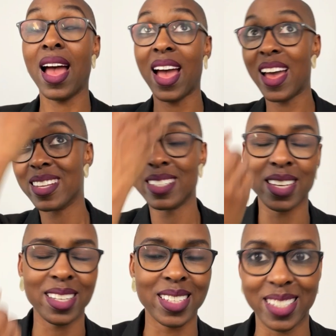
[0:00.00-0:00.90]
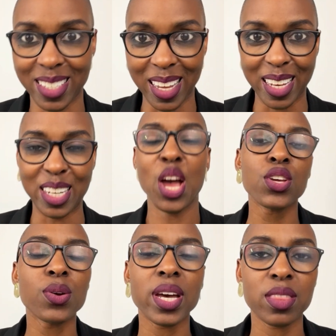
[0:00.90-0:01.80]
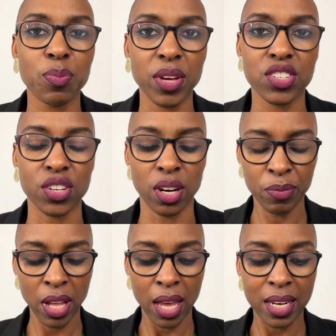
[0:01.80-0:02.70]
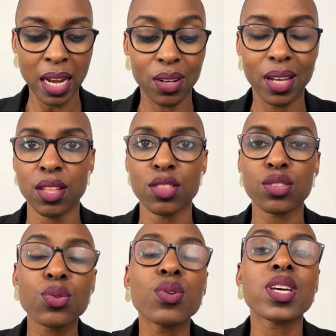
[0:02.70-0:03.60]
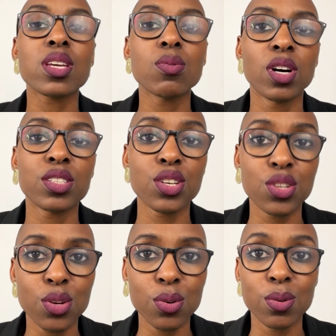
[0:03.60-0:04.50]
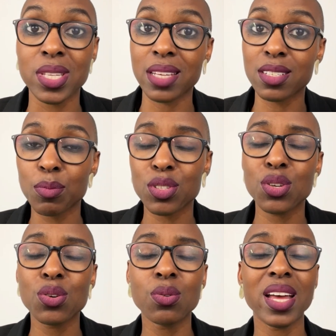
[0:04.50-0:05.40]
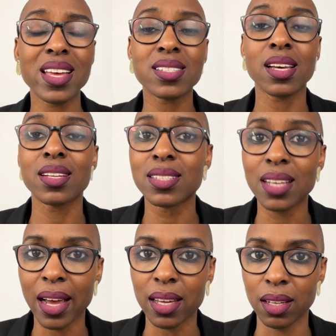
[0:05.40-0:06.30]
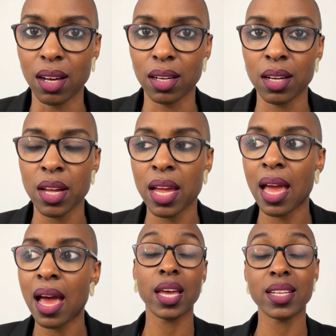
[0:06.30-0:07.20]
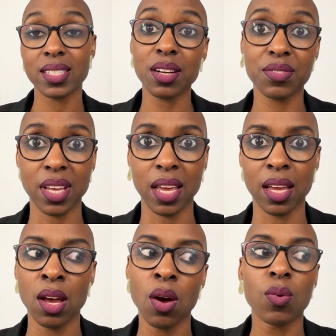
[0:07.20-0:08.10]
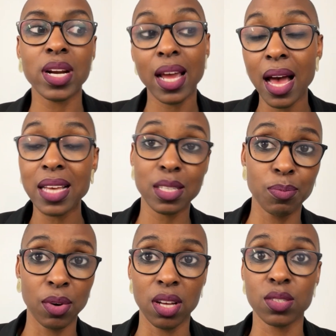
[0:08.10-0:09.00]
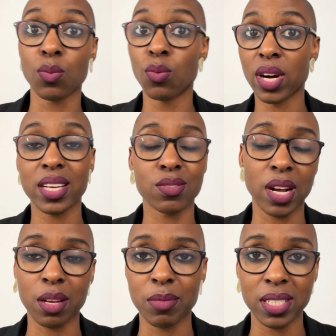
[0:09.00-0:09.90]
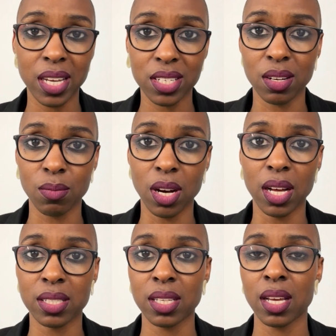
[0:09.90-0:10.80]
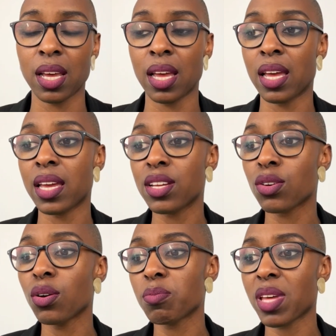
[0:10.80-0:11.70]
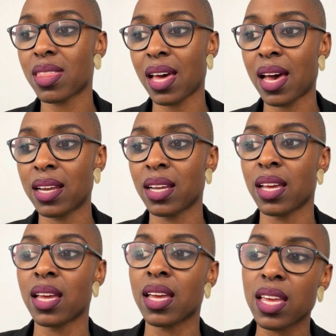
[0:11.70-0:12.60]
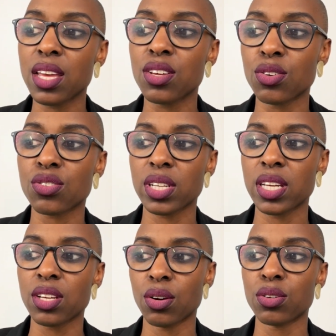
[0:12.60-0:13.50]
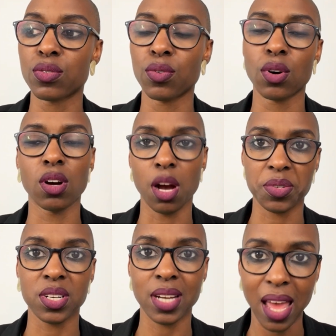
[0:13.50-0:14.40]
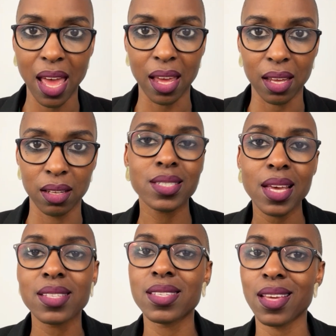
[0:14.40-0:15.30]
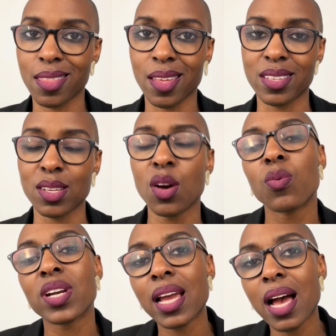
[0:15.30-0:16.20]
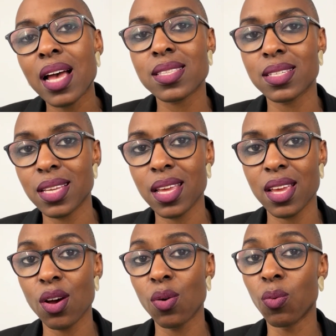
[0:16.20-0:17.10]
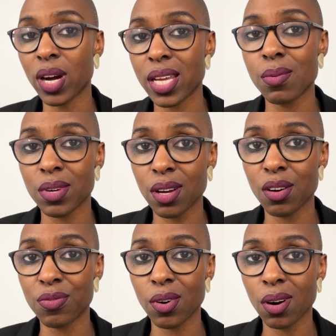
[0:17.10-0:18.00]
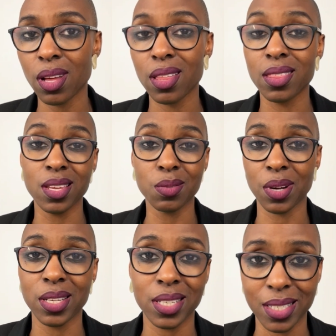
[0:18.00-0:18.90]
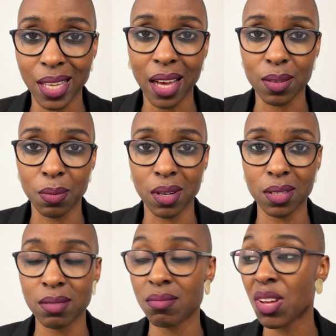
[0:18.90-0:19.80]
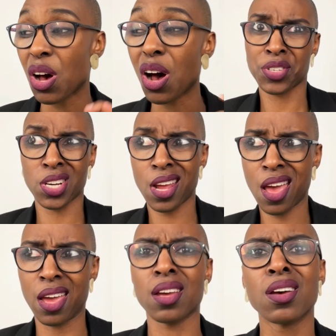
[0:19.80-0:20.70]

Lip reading: And scene. You get the picture. Now, the tool that you want to use as number 2 is dialogue. Instead of saying, when I asked the boss what his recommendation was, he told me that he usually goes for option A. Instead, say this. When I asked the CEO what he would go for, these were his exact words. Option A.